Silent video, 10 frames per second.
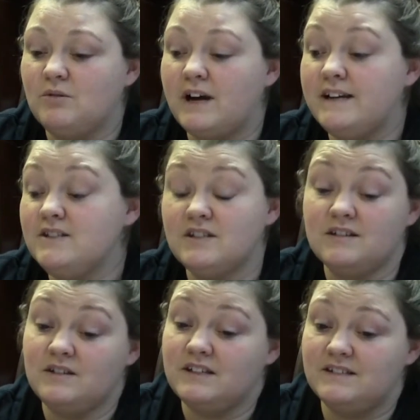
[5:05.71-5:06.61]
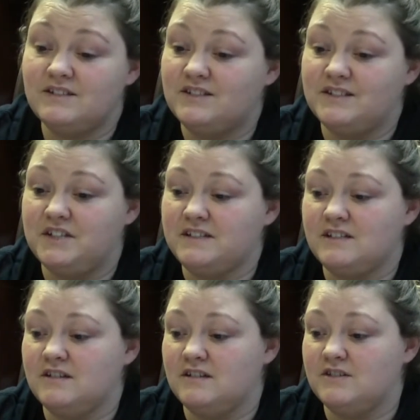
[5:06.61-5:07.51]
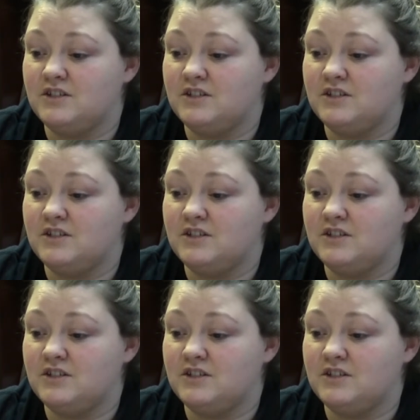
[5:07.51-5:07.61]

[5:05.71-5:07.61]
Well, Asia is just a